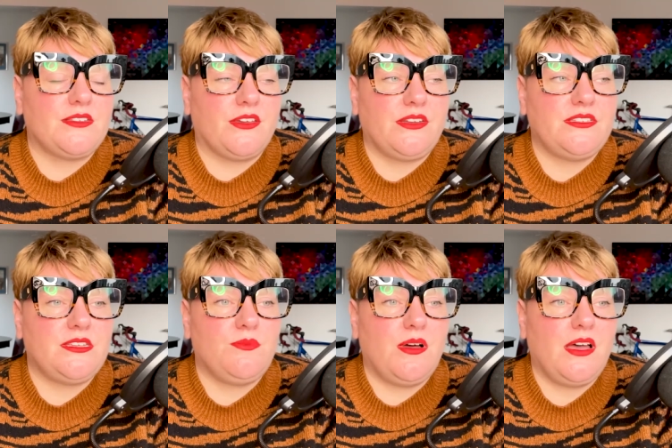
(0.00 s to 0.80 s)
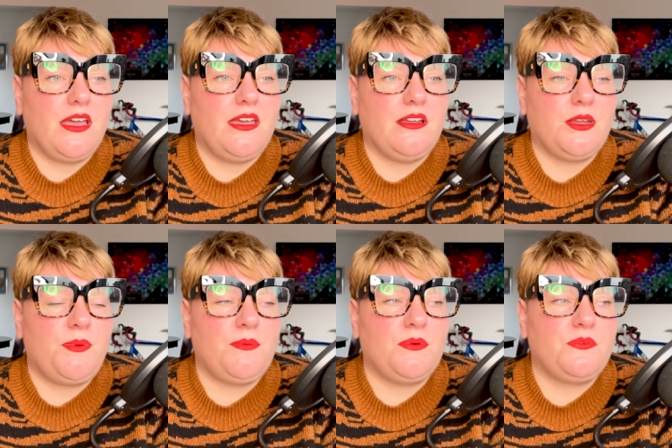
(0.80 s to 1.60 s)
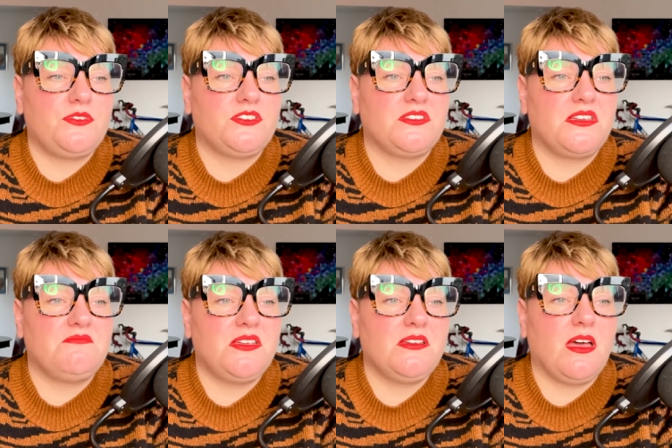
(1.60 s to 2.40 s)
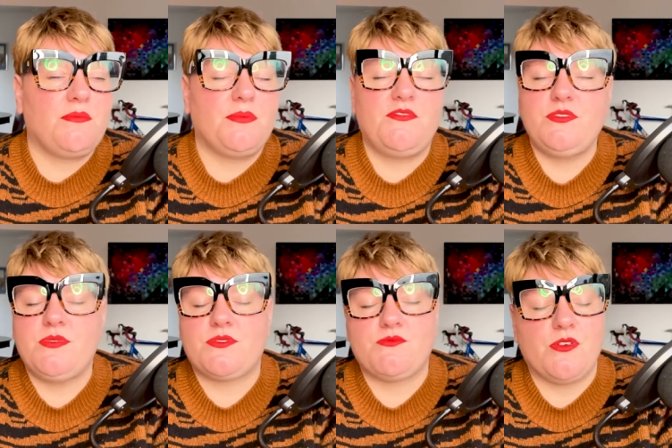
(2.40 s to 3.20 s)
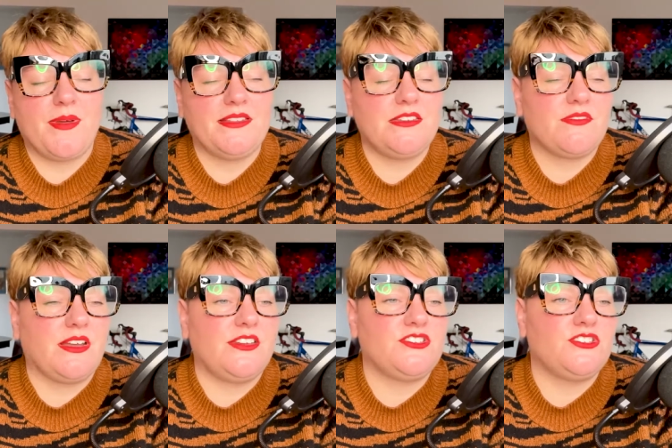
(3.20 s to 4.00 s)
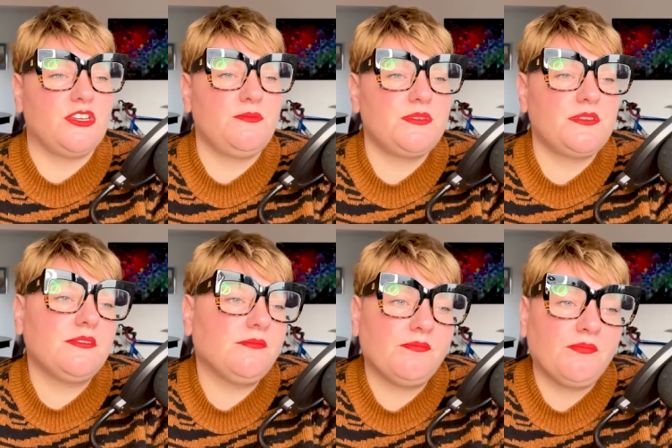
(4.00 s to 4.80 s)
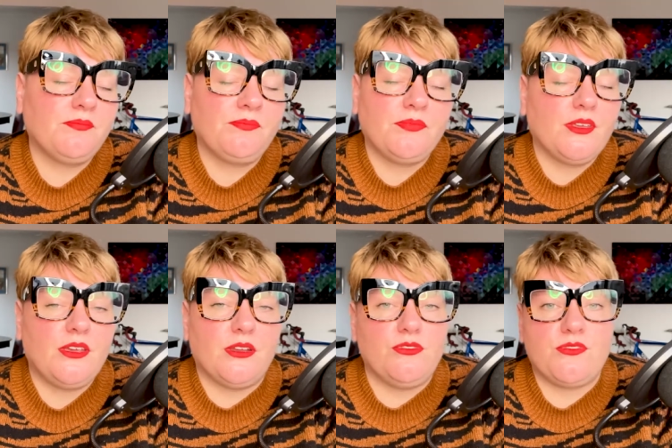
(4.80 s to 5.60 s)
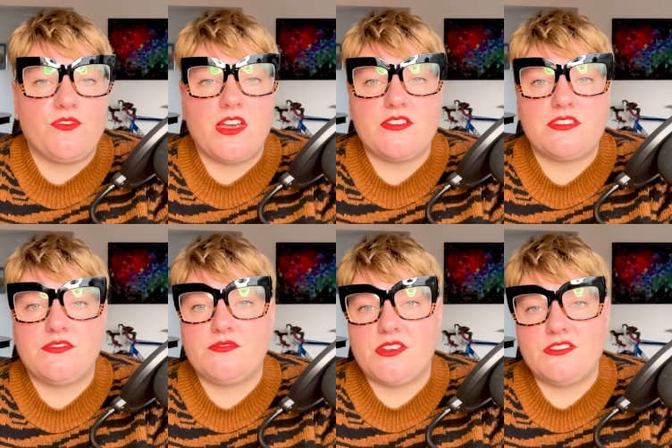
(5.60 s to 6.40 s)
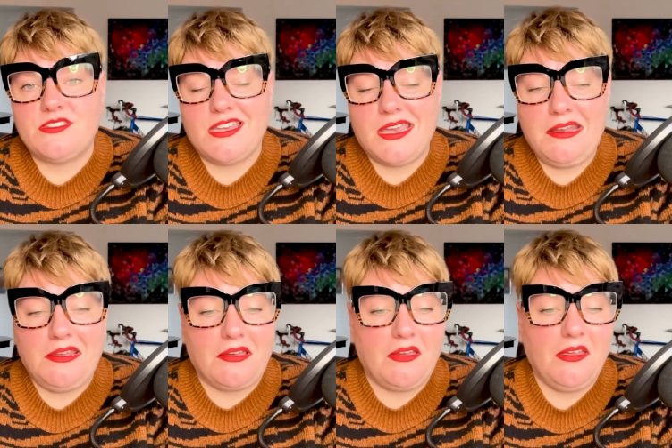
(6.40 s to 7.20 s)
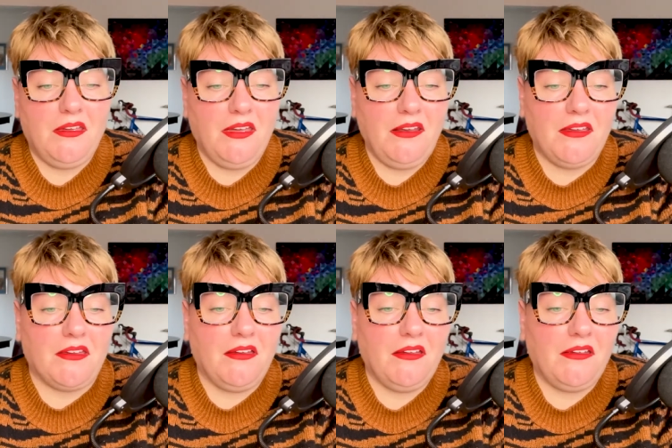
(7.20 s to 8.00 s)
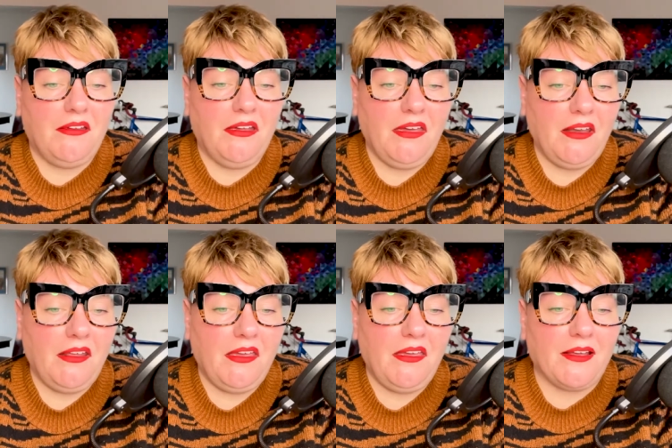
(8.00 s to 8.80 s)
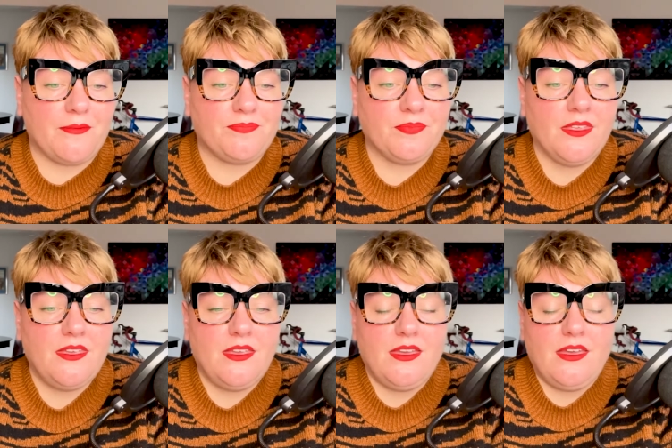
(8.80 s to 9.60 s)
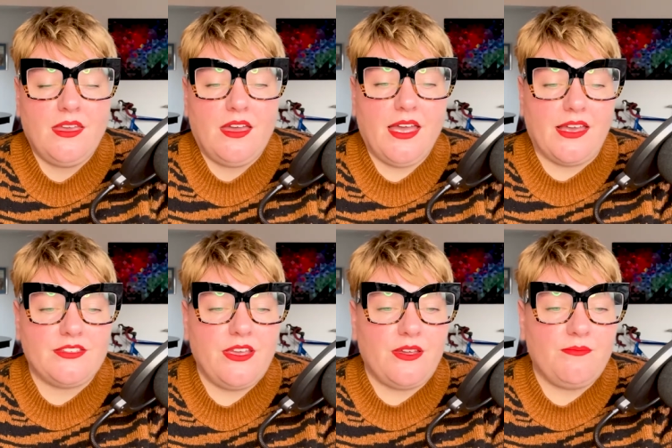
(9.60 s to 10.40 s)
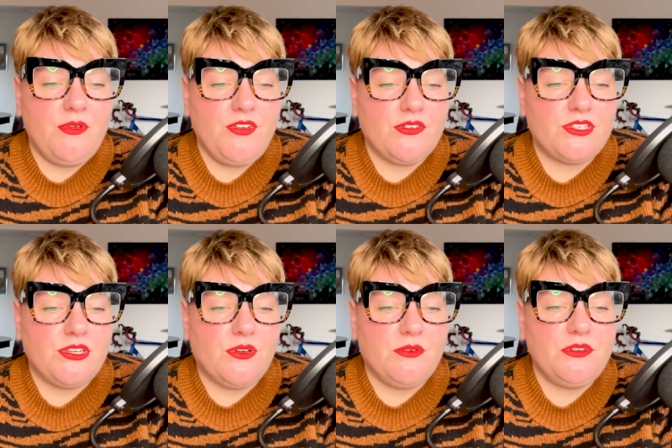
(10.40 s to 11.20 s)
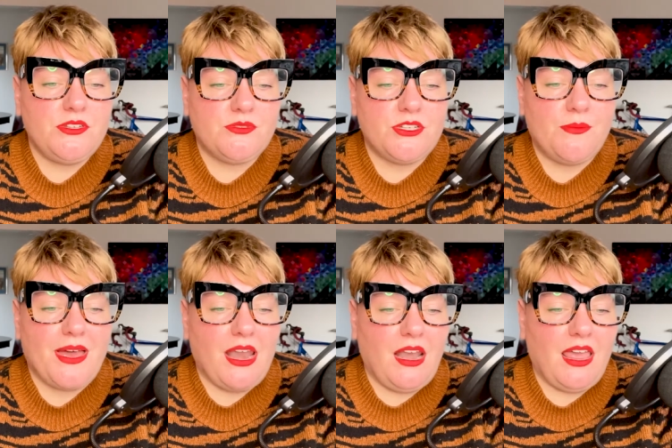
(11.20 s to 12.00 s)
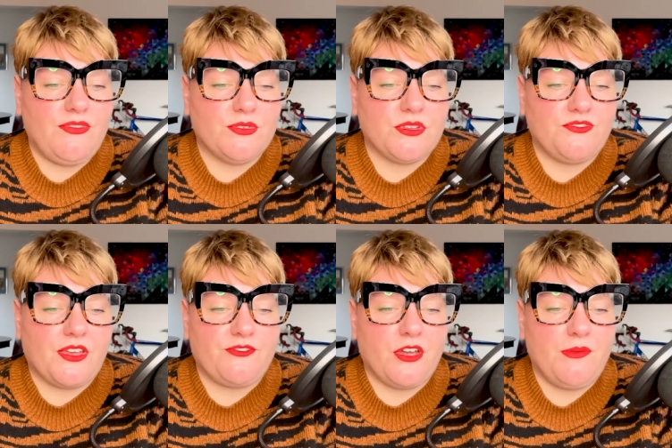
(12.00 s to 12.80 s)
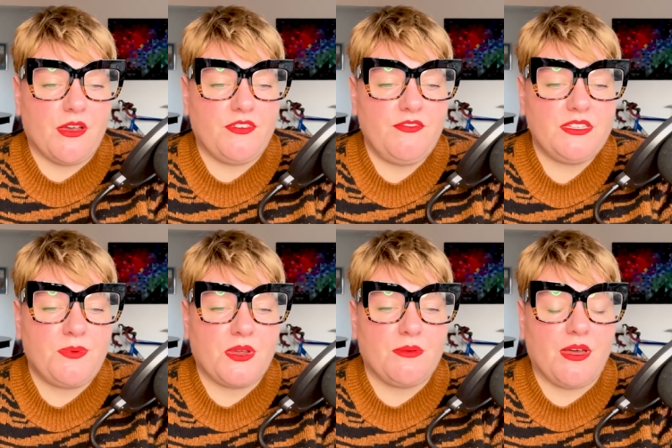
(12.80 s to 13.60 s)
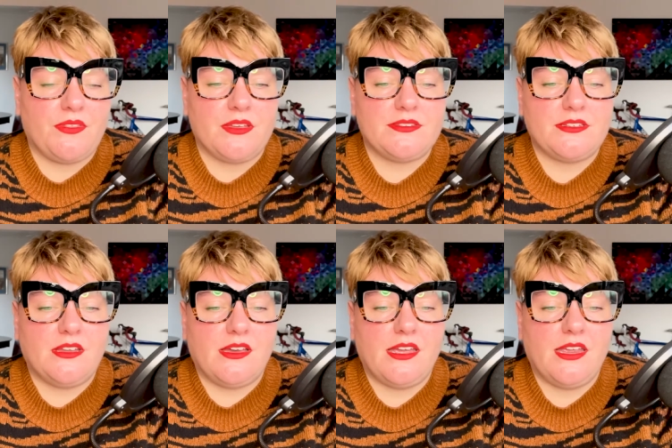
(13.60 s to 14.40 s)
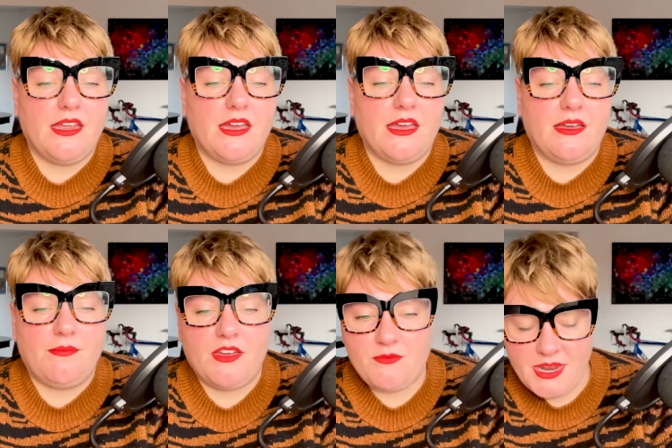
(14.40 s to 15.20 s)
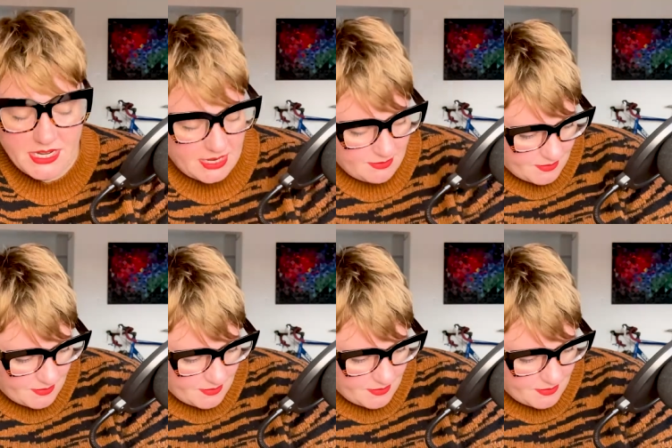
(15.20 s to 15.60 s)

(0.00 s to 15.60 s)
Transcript: totally see why a lot of people were just like, no, I can't be bothered with romantic relationships. You know, for various different reasons. I get it. I get it. I get it. Okay, so moving on to, I want to talk to you about levels of fat phobia. I've never spoken about this, and I um, have made a,